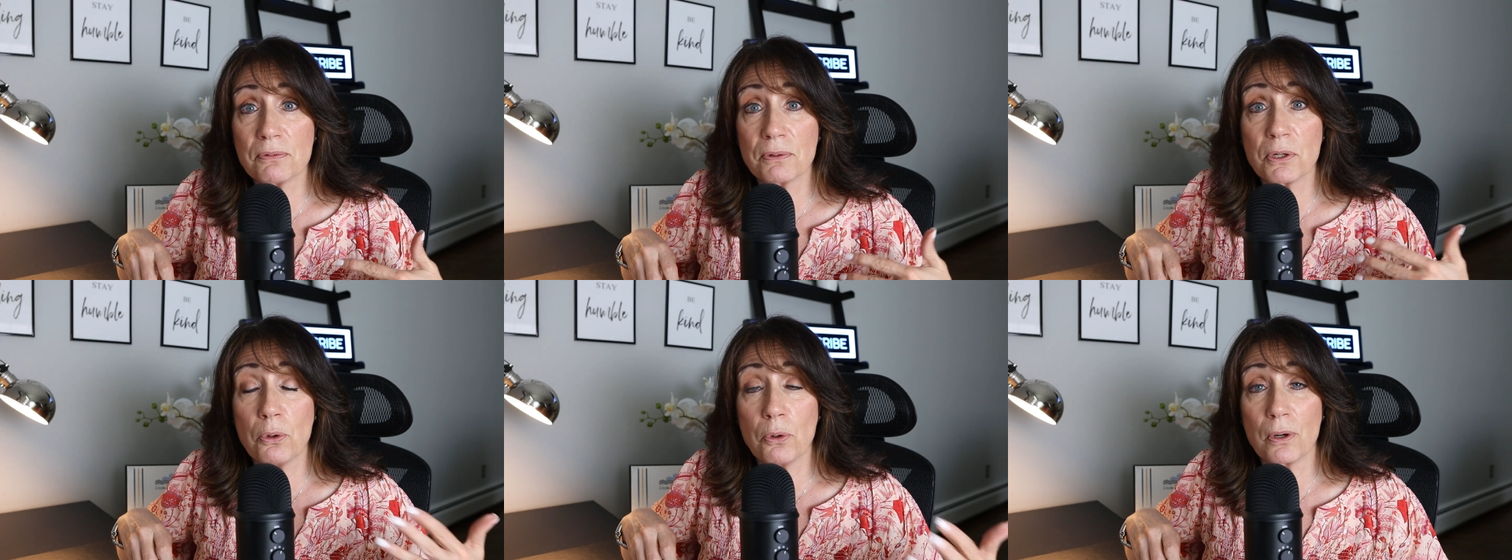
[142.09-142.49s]

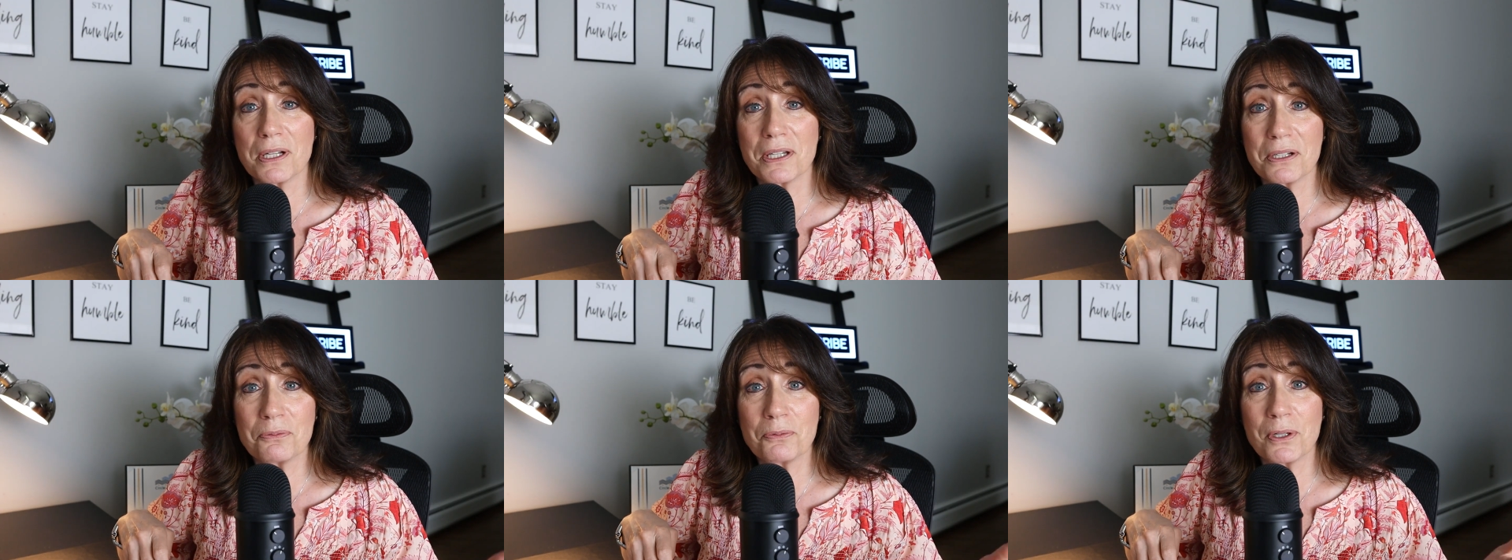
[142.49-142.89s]
it's
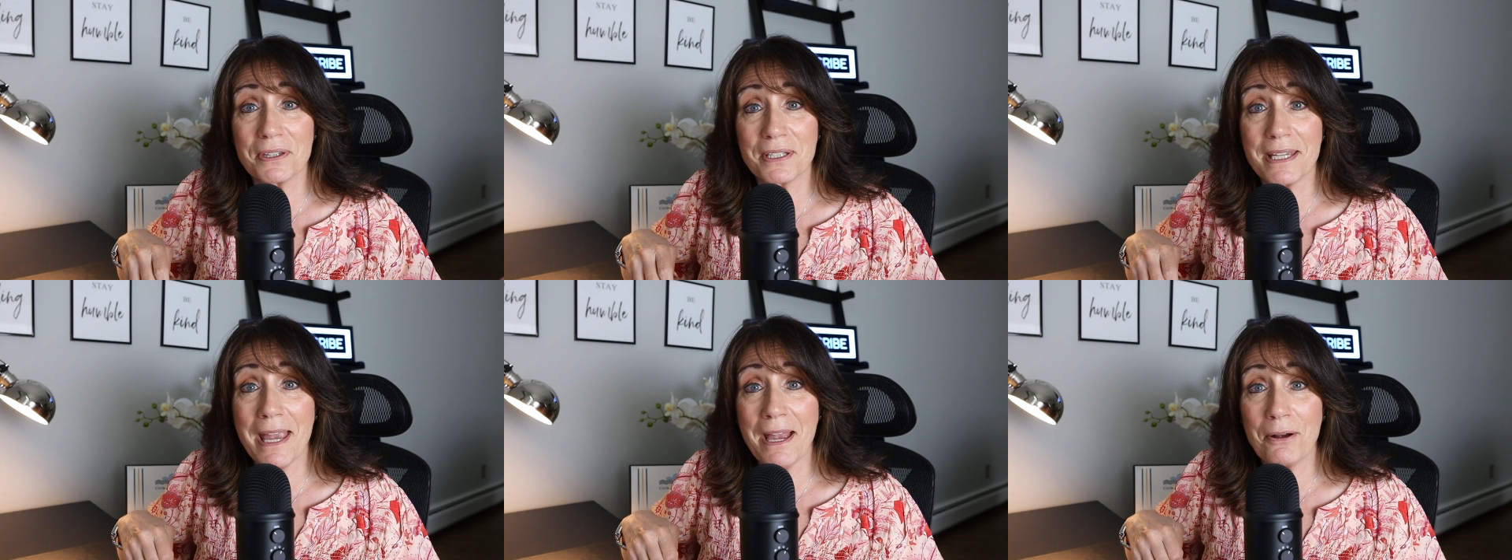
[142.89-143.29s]
recorded
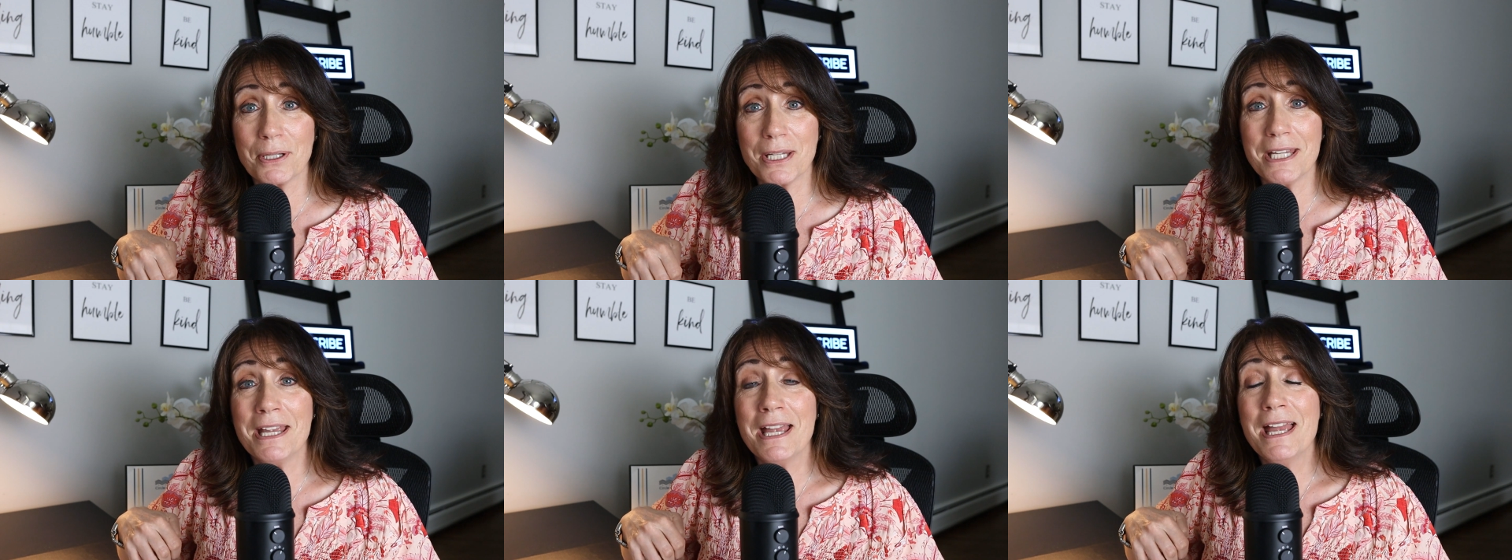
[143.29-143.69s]
with the
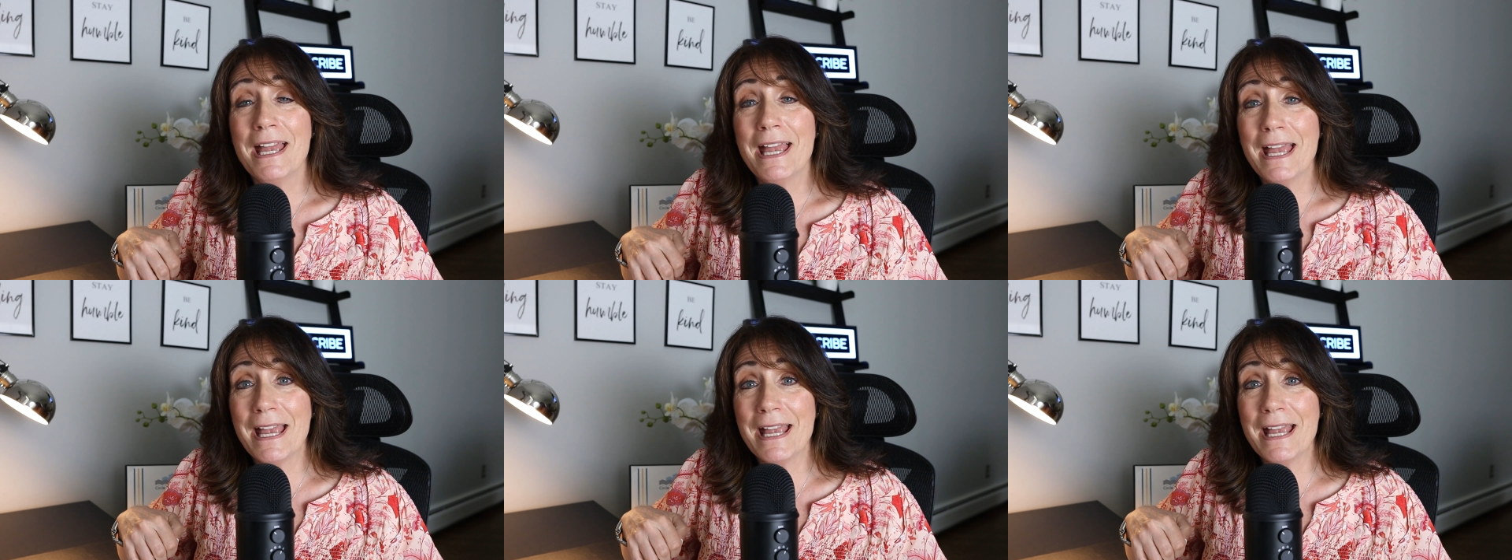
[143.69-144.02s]
county,